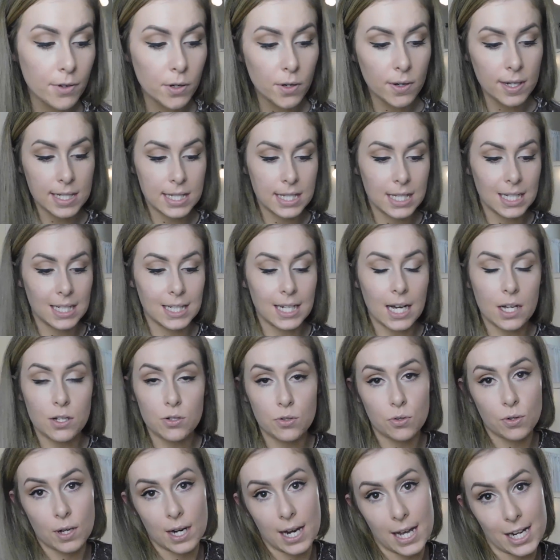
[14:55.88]
got is the
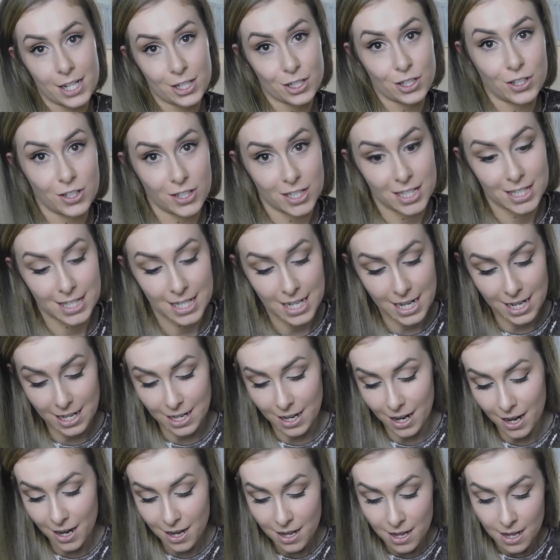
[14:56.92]
Natural Collection
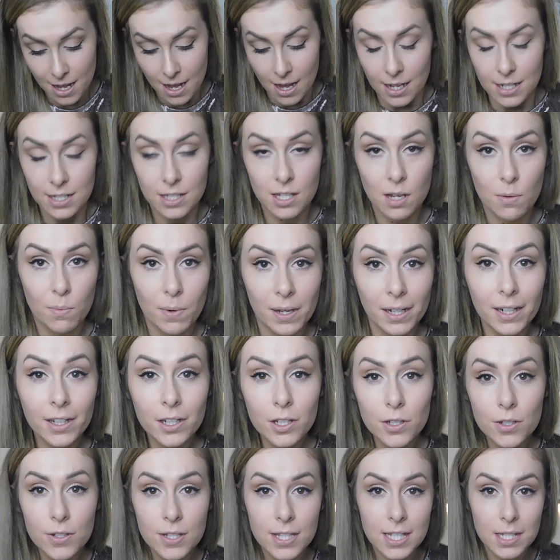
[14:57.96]
concealer. So when I
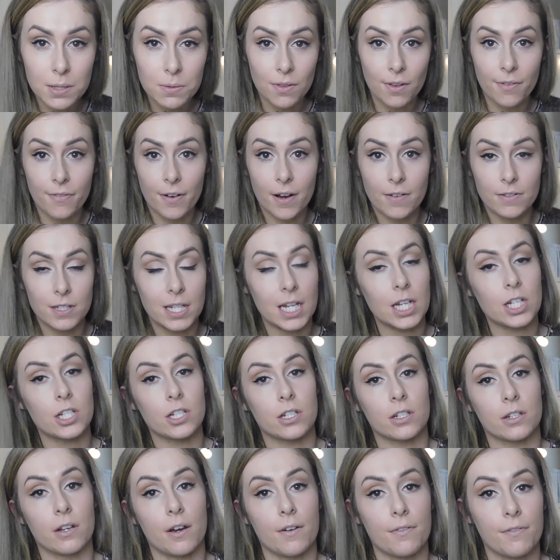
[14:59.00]
use this with a
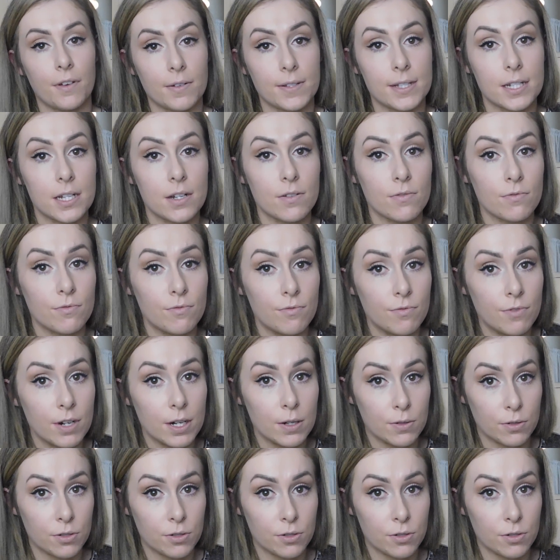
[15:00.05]
foundation, I found it a real